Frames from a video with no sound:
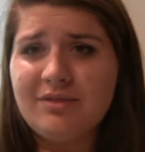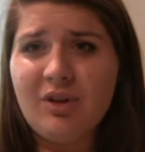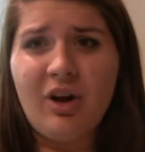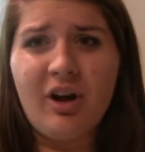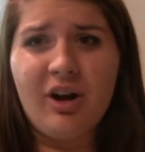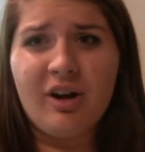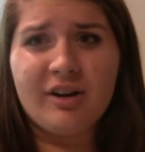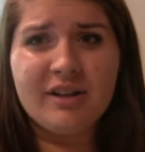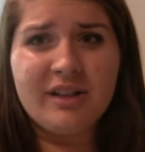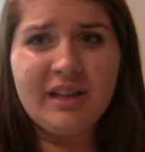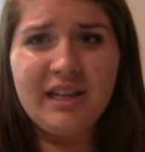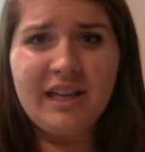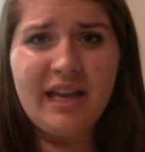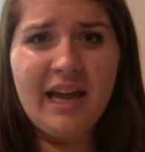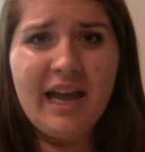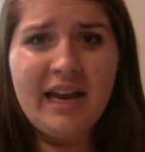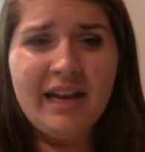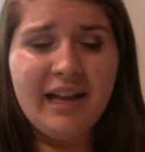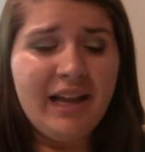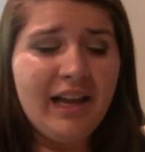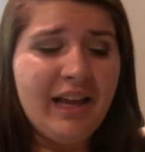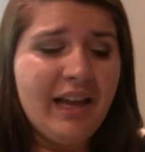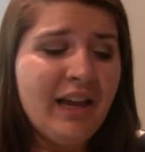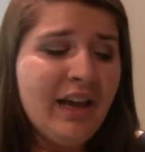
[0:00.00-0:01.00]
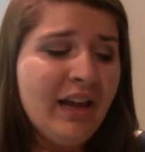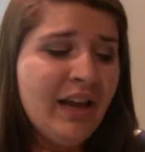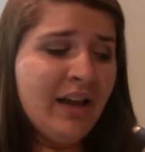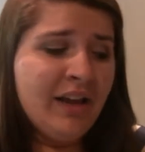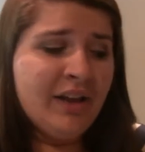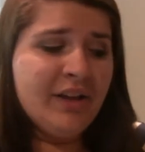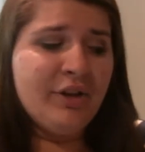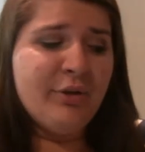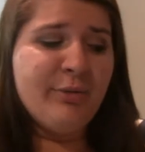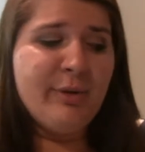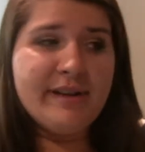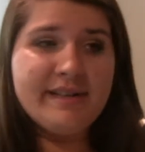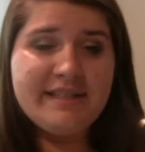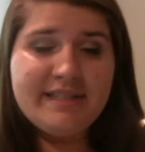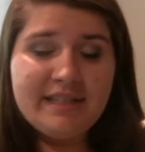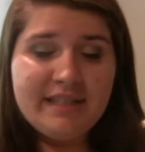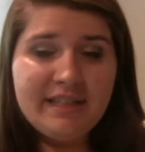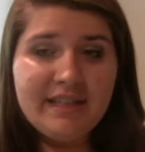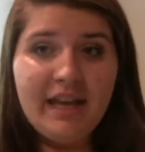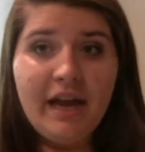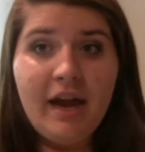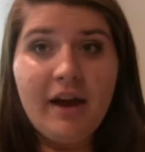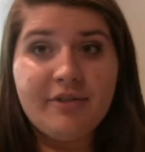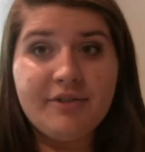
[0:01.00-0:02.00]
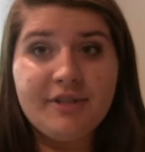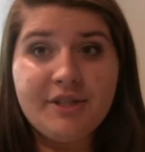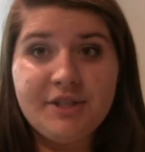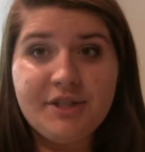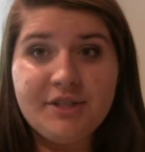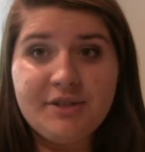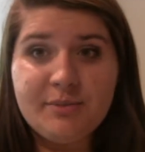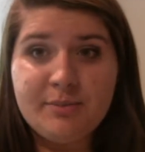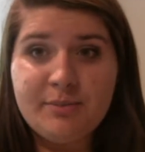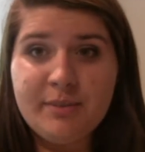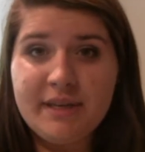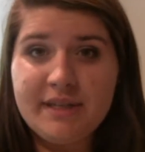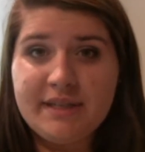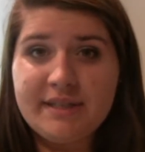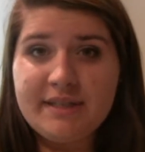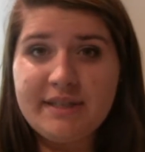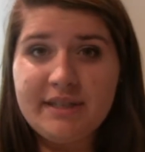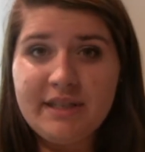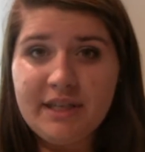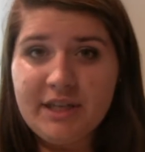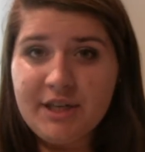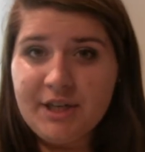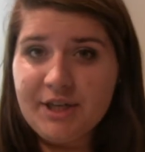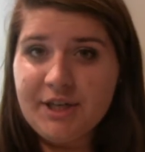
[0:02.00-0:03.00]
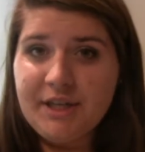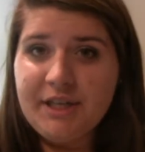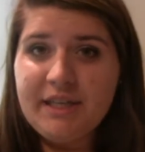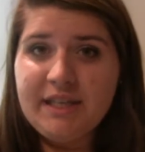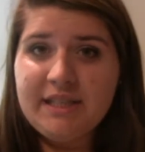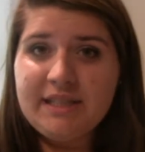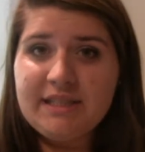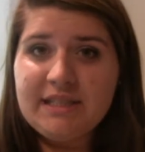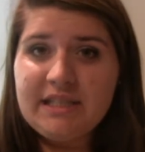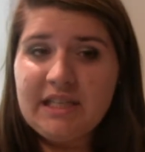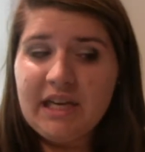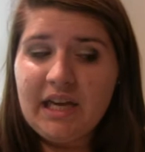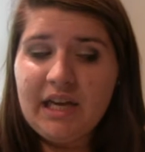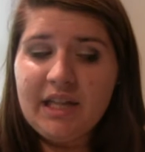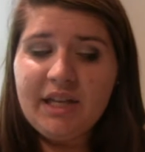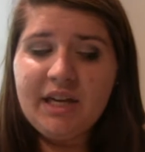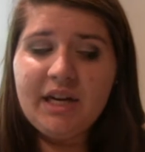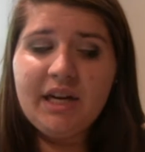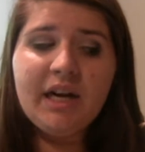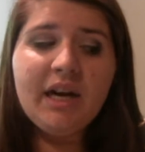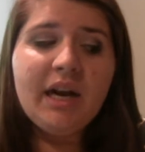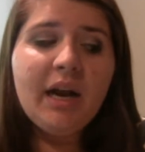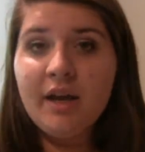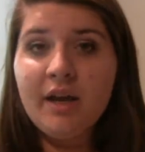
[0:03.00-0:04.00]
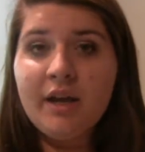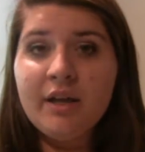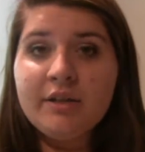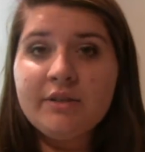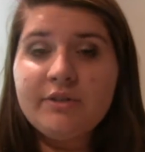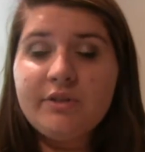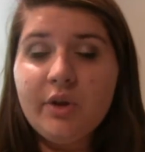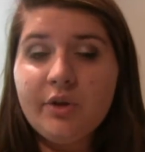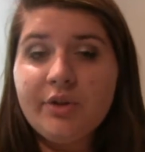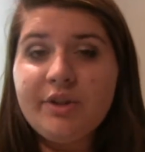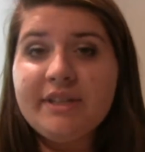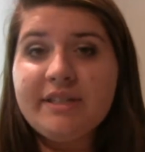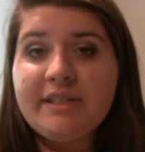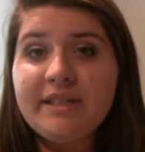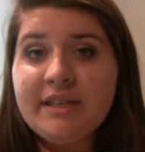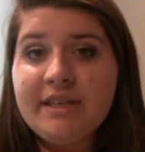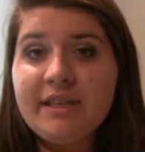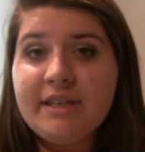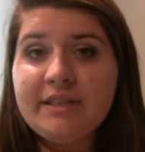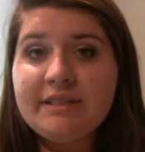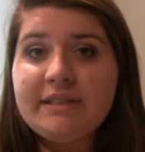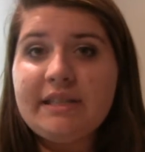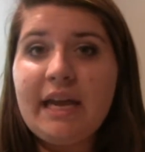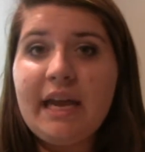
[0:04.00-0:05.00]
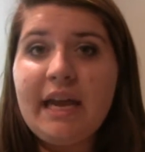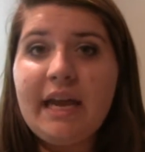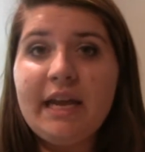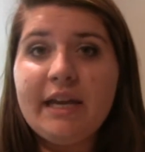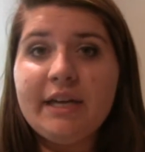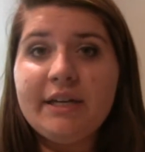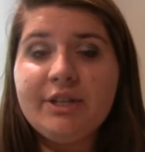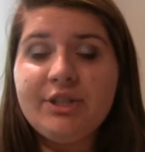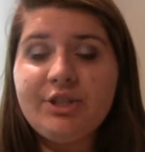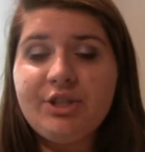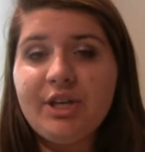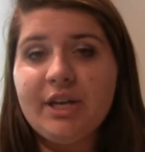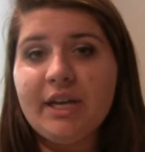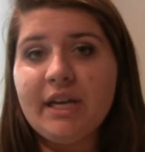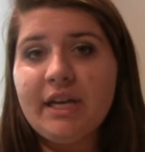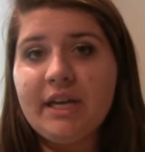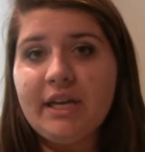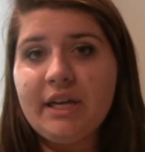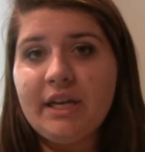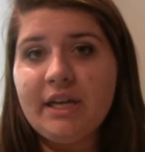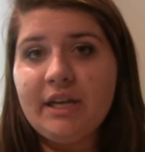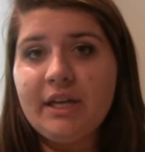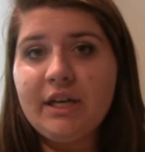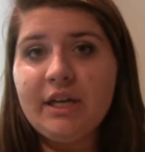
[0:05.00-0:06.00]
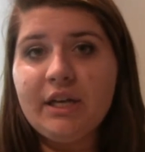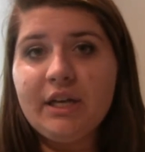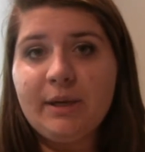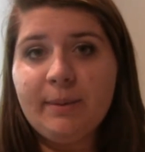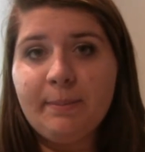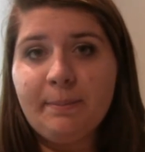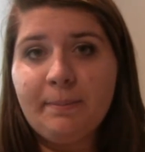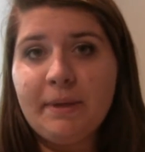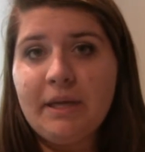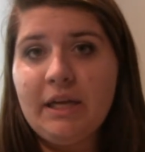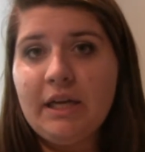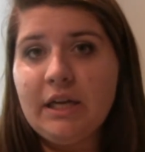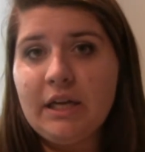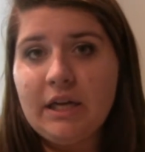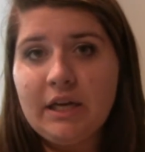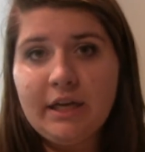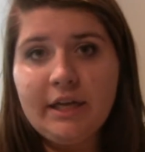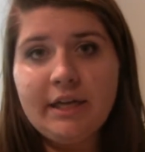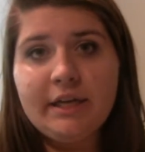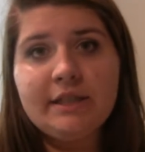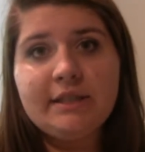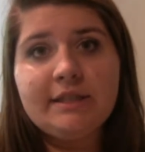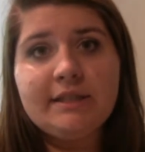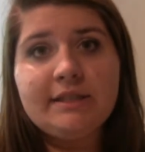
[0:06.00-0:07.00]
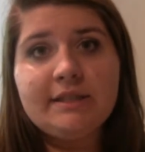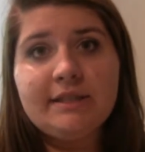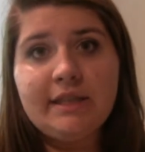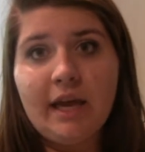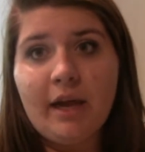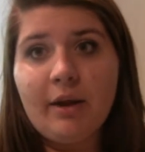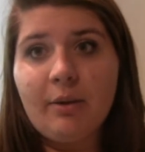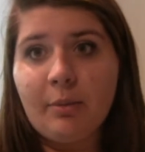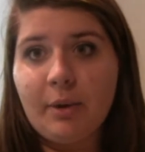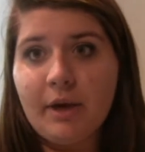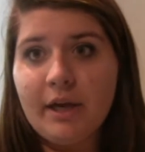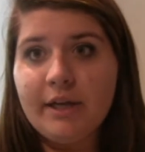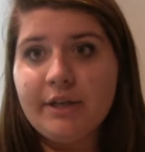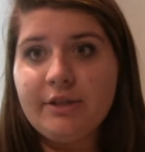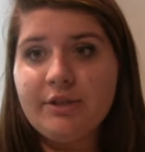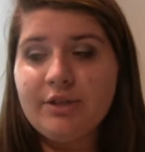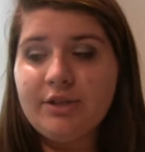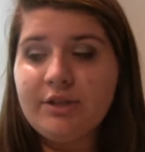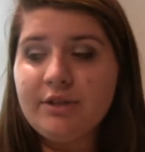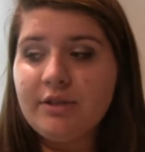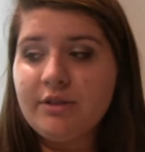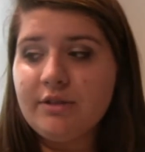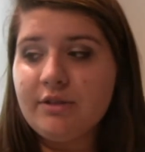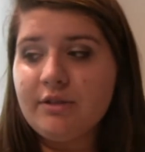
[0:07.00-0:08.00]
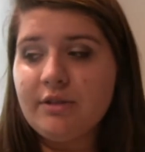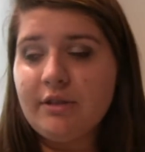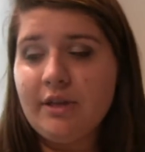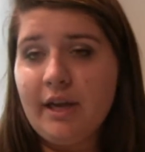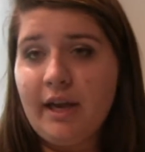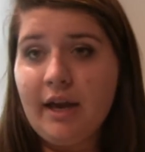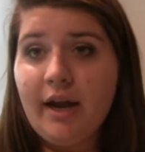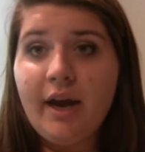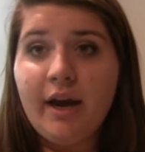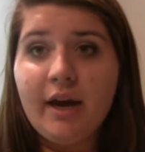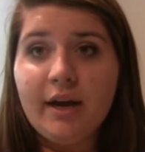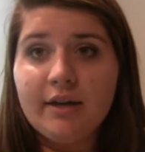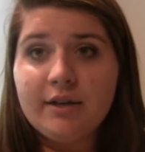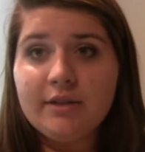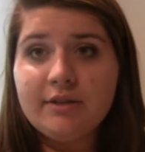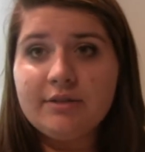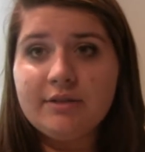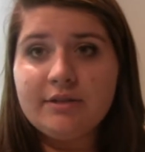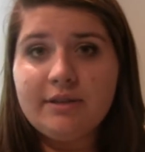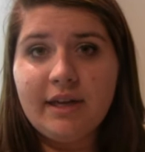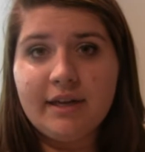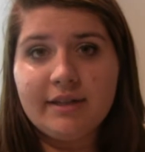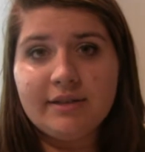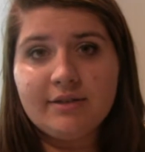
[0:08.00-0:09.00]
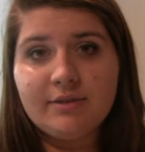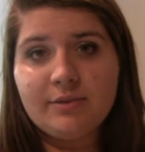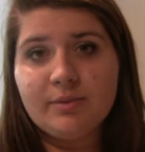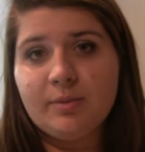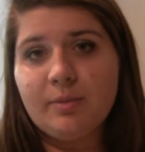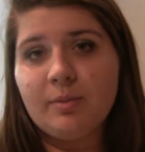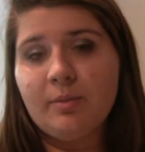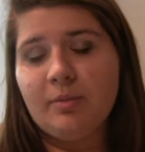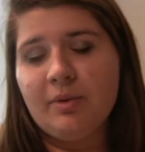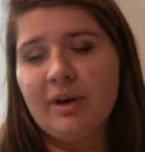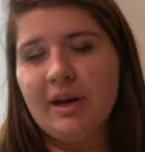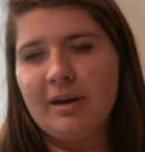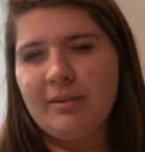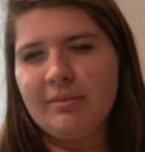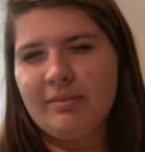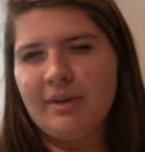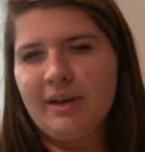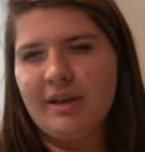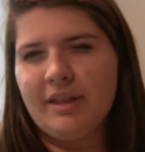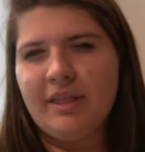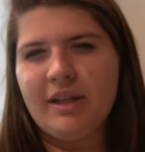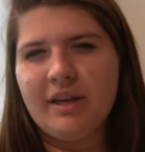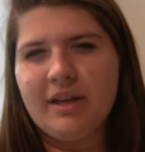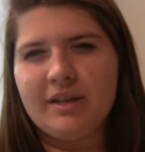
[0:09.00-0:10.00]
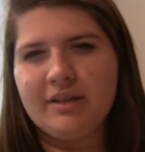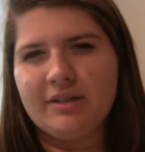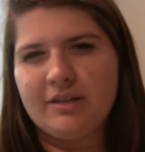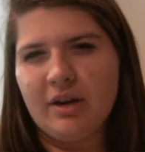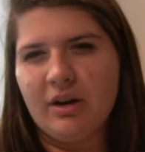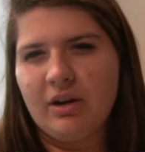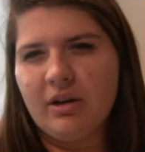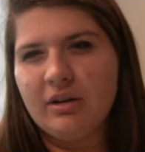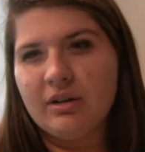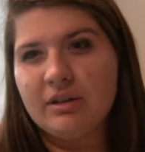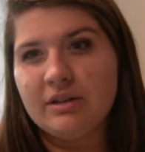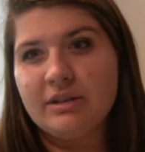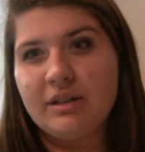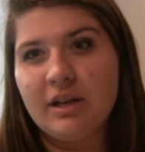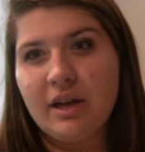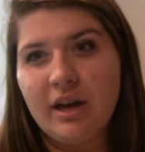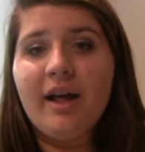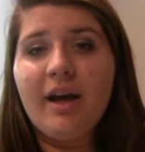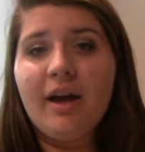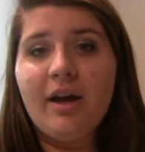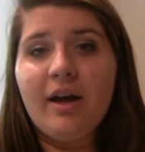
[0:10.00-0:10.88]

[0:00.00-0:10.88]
hardly any. You basically have to just mix the ingredients together. So this is a chicken peanut sandwich. Yeah, that's what I think it's called.